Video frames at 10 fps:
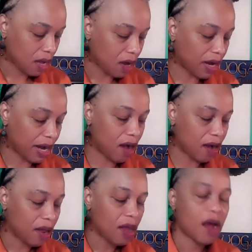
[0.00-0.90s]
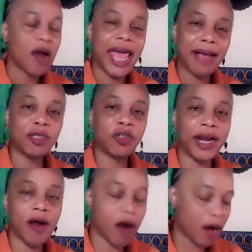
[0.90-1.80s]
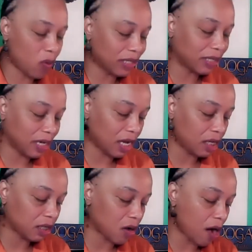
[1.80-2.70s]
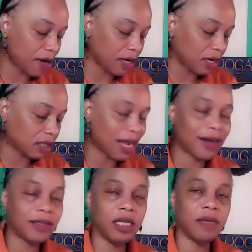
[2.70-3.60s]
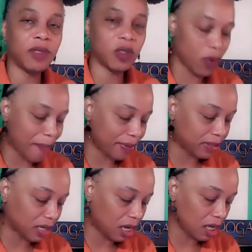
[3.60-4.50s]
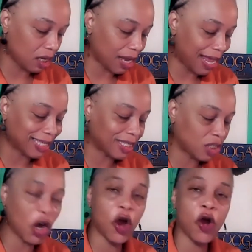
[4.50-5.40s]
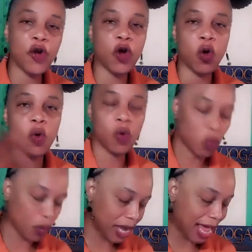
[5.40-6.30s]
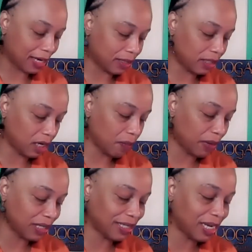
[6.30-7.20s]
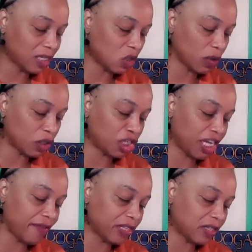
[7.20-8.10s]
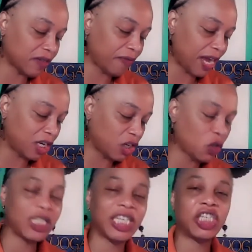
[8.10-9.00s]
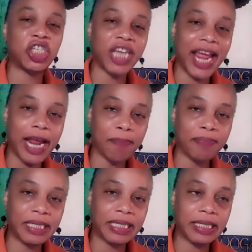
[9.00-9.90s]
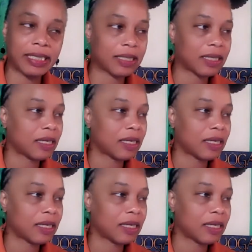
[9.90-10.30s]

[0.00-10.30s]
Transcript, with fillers: Okay, abstract art, once again, is art that does not attempt to represent external reality, but seeks to achieve its effect using shapes.